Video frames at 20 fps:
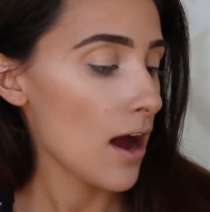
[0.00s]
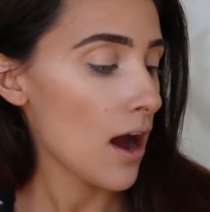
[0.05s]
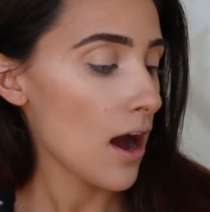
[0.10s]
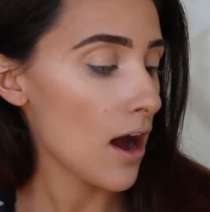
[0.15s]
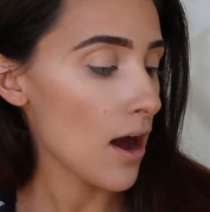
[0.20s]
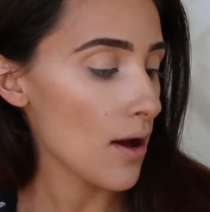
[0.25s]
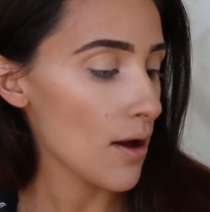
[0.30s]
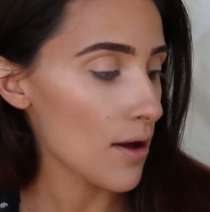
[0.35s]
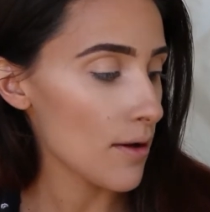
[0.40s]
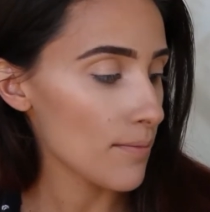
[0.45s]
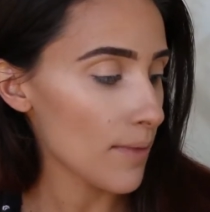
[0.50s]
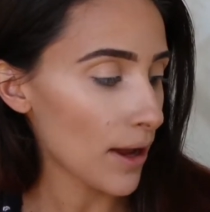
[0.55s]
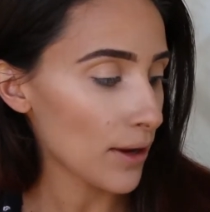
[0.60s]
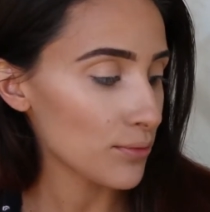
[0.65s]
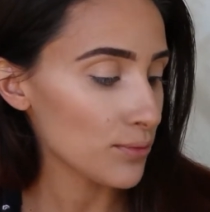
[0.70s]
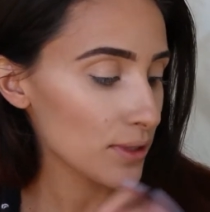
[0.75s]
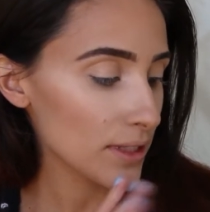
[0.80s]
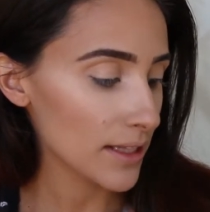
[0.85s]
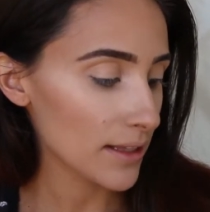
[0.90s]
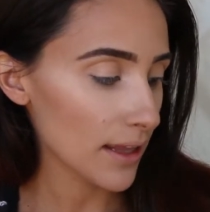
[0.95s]

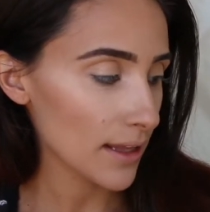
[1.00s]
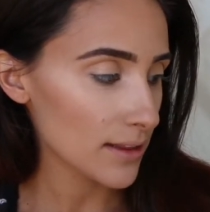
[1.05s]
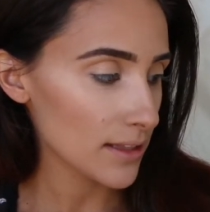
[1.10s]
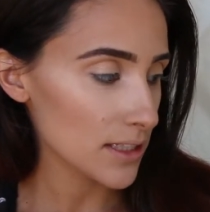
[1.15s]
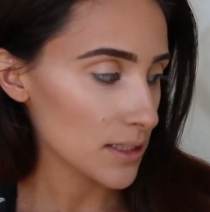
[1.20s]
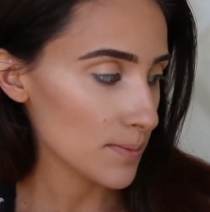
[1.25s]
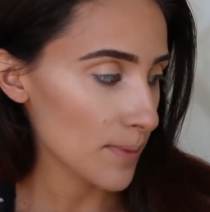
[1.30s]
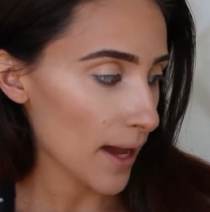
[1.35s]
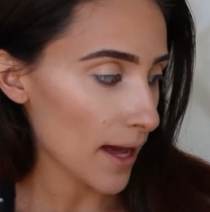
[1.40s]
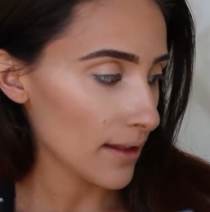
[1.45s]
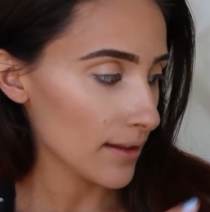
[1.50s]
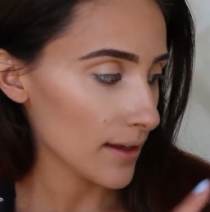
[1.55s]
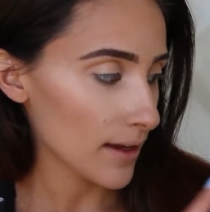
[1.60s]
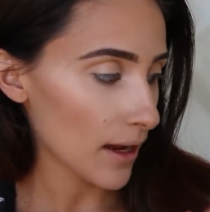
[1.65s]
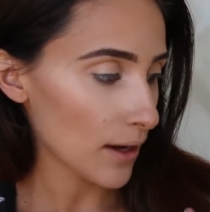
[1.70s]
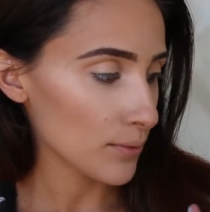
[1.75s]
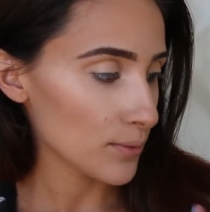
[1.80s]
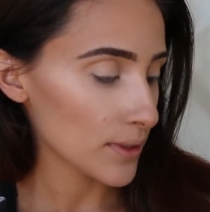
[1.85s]
I really like this palette. I